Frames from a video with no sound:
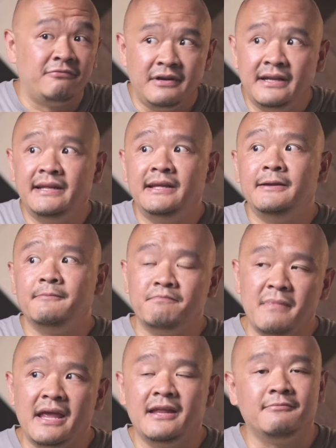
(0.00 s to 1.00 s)
really
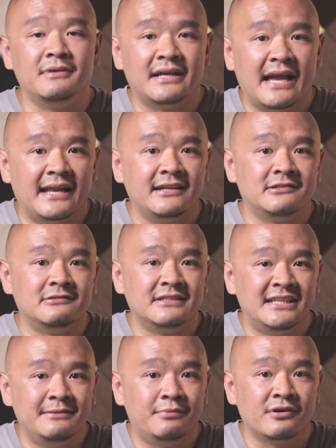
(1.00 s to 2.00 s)
made mechanical
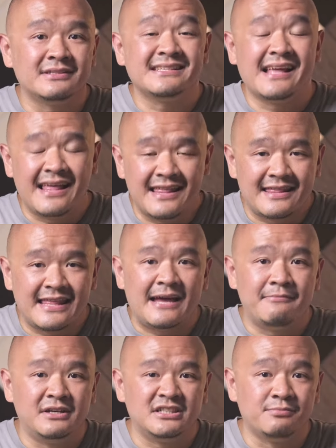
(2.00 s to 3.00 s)
keyboards
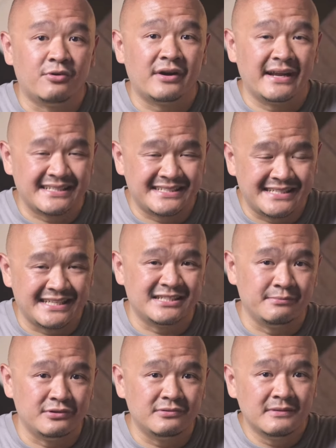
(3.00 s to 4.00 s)
that much more
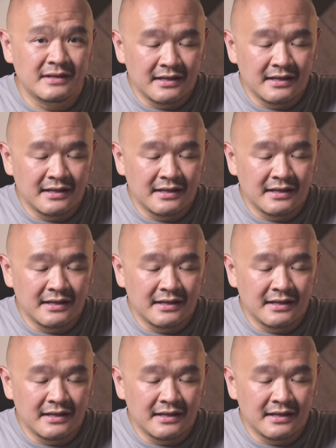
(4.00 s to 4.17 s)
accessible.